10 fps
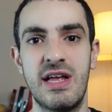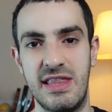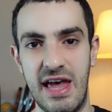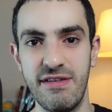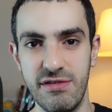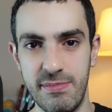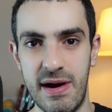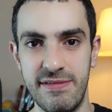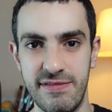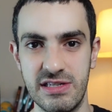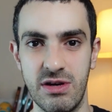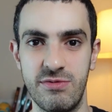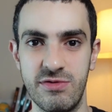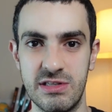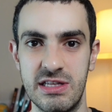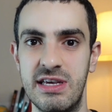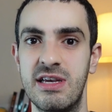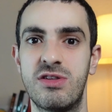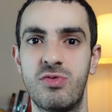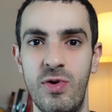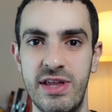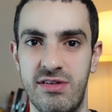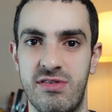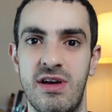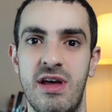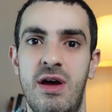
The other path is obviously Twitter,